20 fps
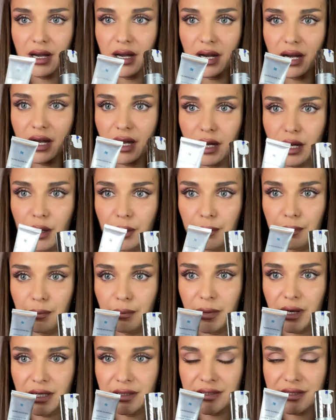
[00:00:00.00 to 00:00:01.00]

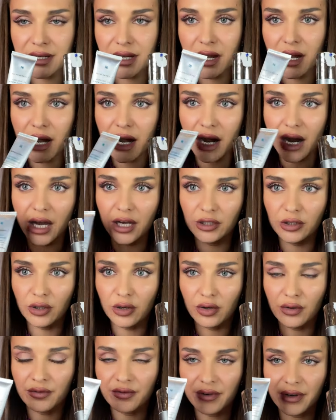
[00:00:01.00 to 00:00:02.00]
But I
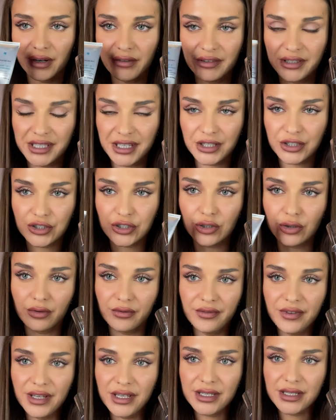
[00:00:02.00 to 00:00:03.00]
love the texture
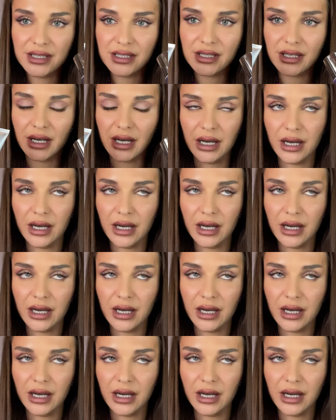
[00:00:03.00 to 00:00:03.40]
of this.